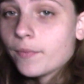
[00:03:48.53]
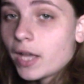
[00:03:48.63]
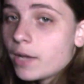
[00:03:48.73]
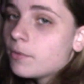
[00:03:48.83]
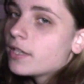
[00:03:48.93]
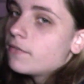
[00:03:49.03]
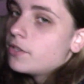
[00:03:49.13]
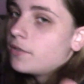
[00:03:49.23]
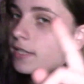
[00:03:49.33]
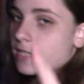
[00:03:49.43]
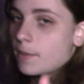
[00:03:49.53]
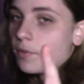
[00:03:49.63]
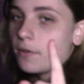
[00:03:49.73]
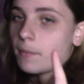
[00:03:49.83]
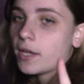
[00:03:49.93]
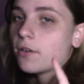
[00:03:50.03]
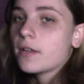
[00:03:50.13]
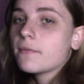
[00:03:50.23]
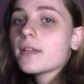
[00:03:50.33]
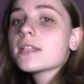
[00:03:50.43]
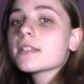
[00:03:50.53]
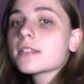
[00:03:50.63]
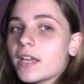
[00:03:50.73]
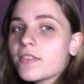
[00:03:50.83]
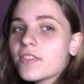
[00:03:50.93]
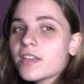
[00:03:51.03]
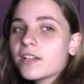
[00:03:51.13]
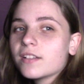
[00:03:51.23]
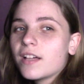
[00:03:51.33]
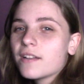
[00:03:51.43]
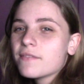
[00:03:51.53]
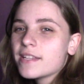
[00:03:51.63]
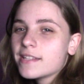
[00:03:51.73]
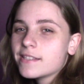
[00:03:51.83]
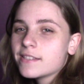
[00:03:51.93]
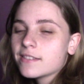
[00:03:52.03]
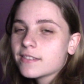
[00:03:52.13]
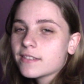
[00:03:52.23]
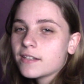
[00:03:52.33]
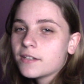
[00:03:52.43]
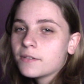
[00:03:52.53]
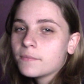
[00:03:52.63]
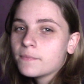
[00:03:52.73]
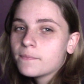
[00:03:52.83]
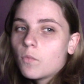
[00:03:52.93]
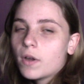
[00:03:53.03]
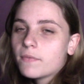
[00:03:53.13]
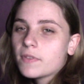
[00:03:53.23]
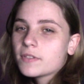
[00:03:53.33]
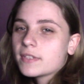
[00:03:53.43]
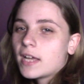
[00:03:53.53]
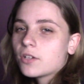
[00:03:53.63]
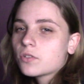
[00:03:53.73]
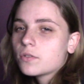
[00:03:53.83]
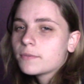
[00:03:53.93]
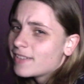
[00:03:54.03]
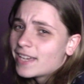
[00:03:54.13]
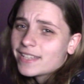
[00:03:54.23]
I will give you an example of my cry face. I think a lot of it is what feels natural.